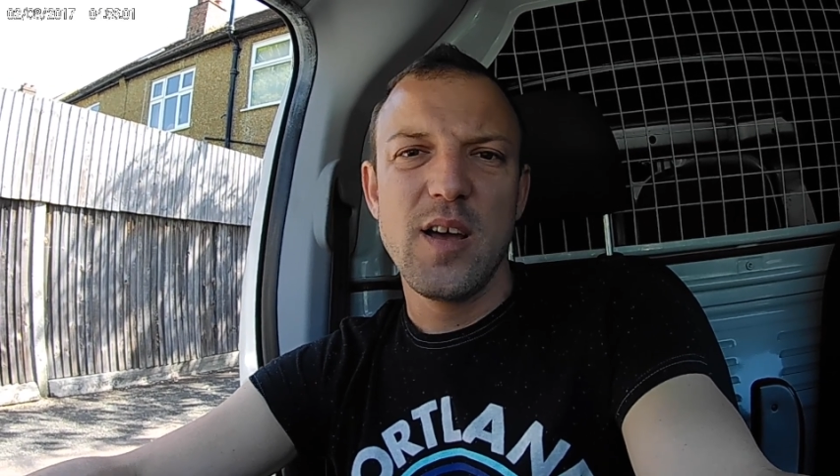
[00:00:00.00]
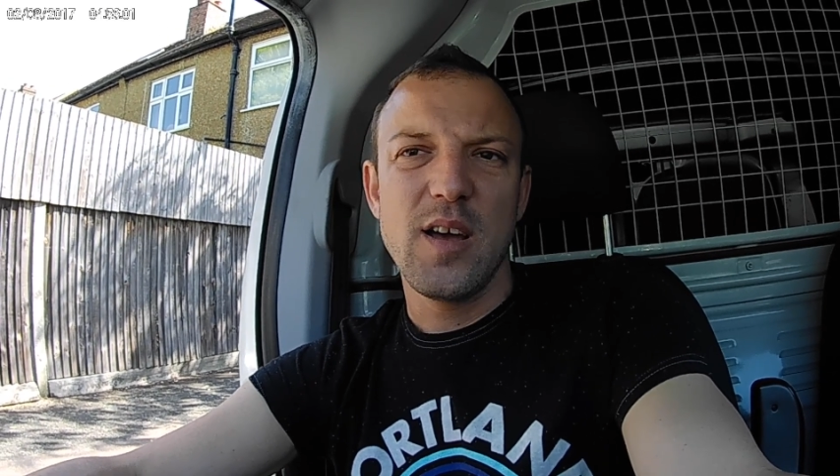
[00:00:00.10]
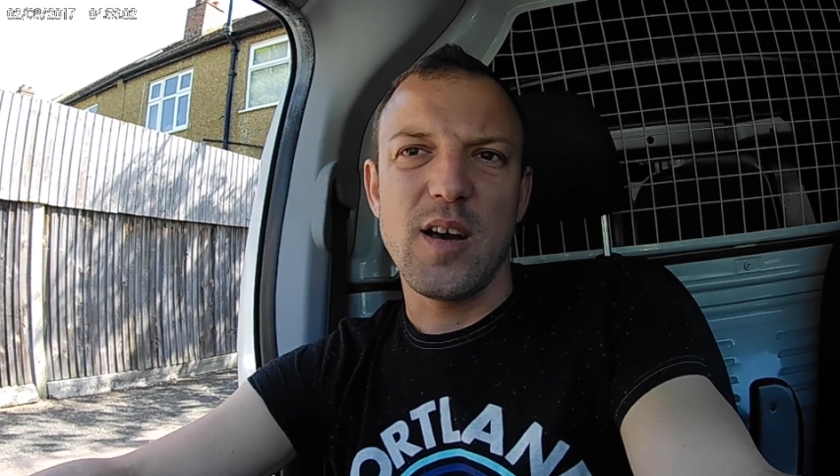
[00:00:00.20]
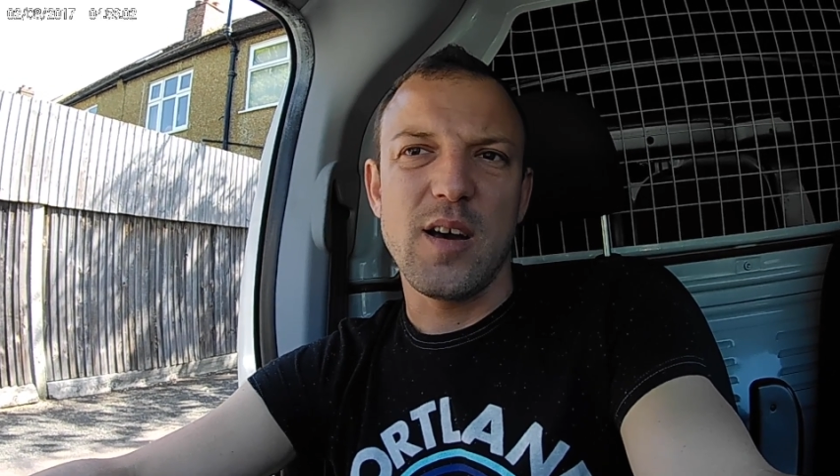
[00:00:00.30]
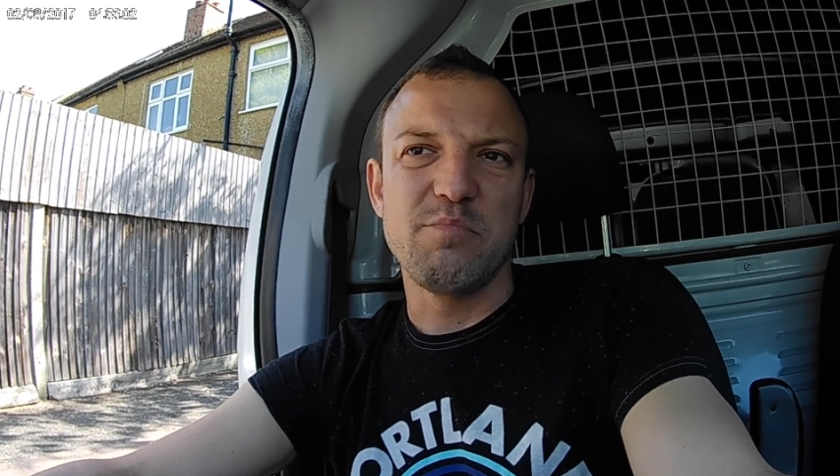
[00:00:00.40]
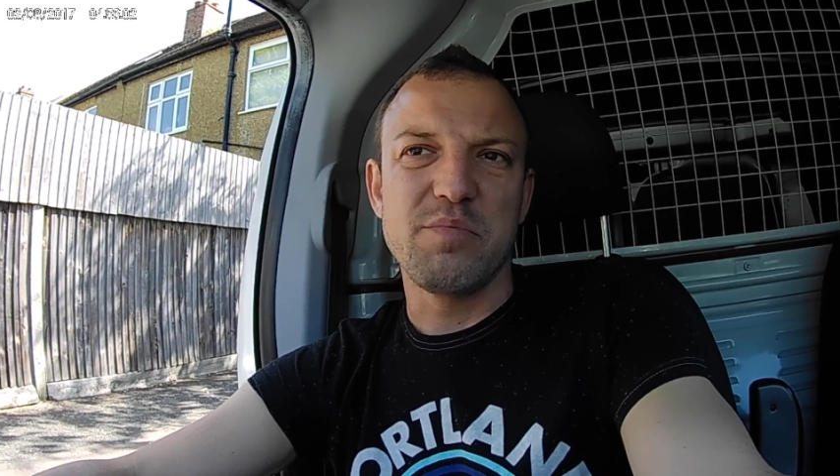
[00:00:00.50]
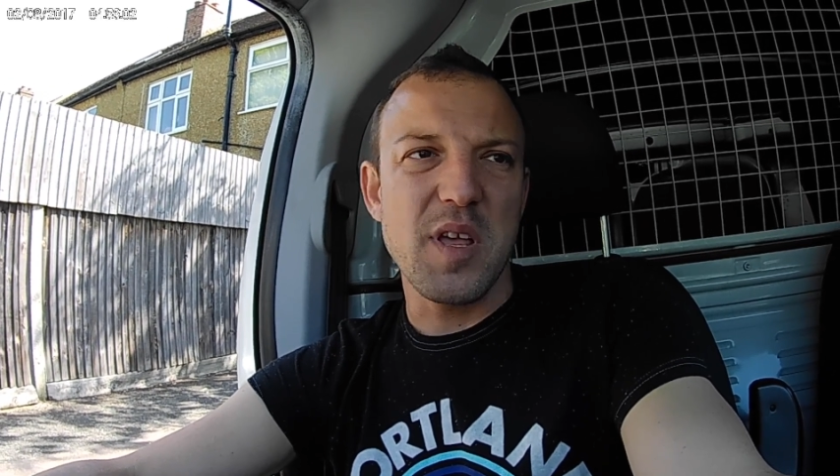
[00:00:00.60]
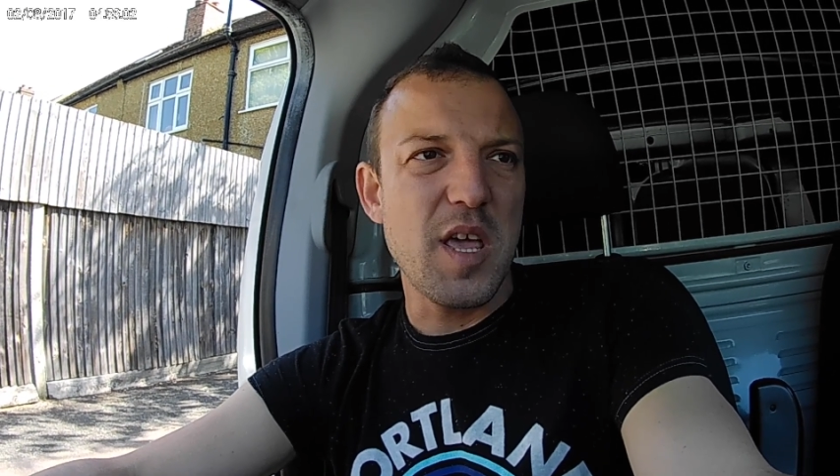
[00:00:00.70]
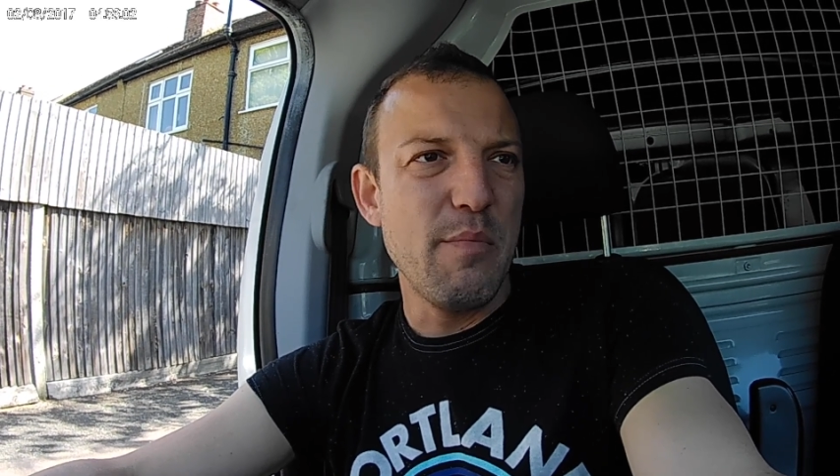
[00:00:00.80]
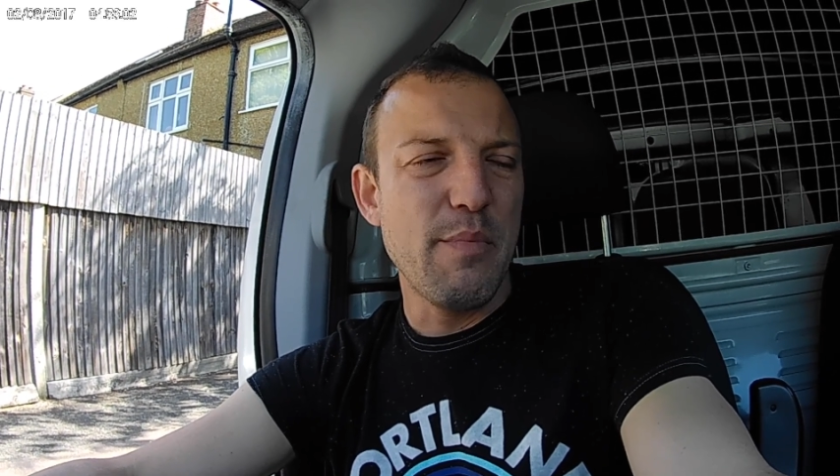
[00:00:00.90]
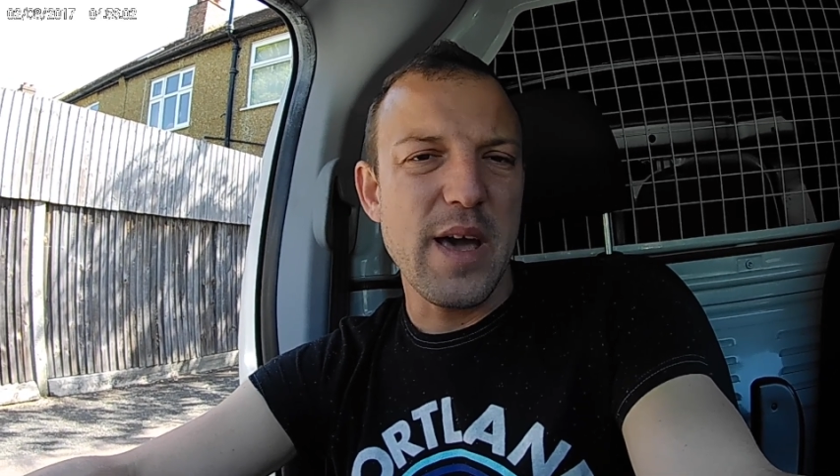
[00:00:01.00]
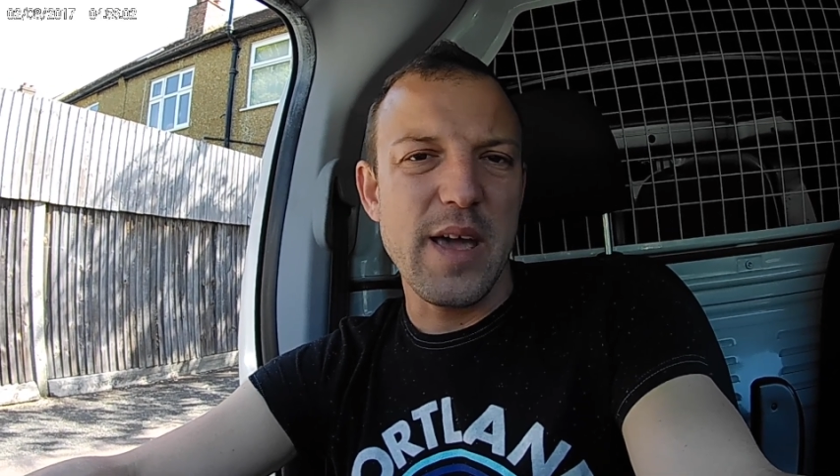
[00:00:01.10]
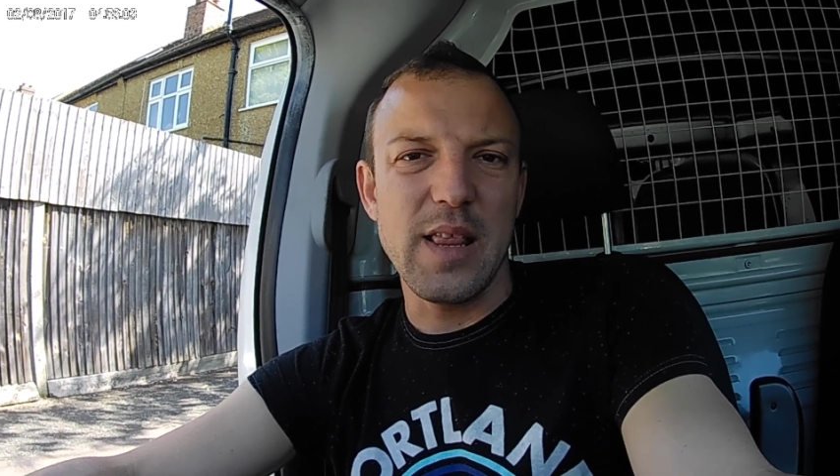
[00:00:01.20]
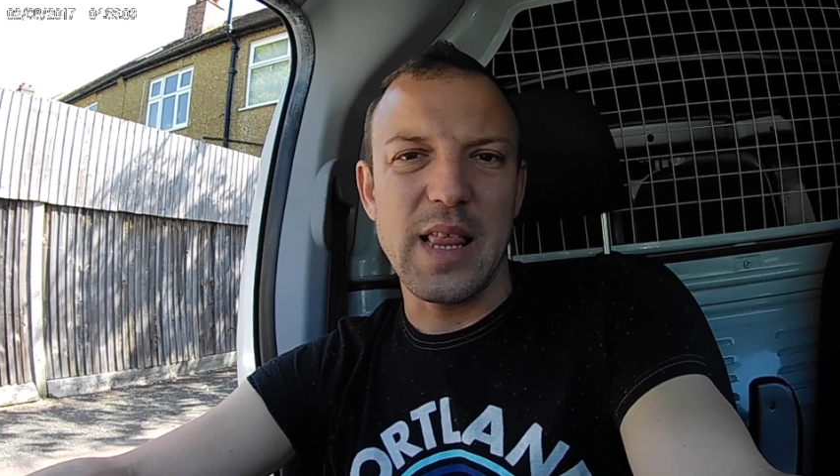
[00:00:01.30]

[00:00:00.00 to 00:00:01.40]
eBay,